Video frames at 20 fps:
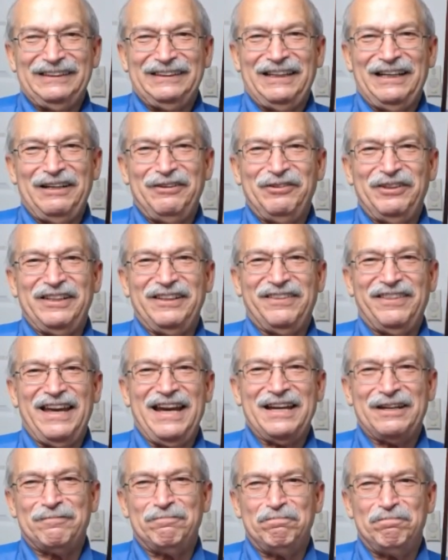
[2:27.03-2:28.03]
I want to
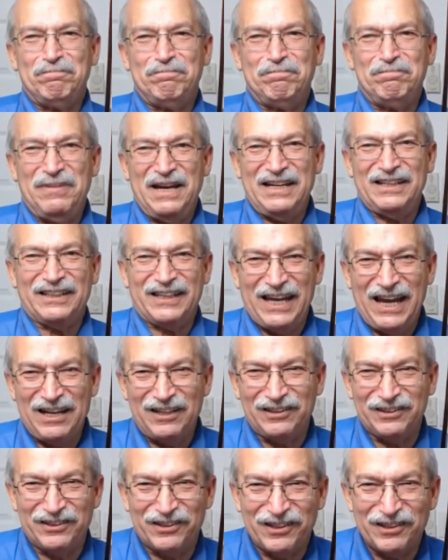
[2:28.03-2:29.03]
thank Ben
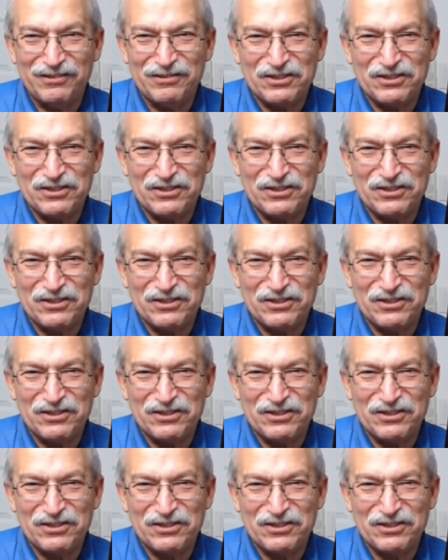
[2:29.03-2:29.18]
Kelder,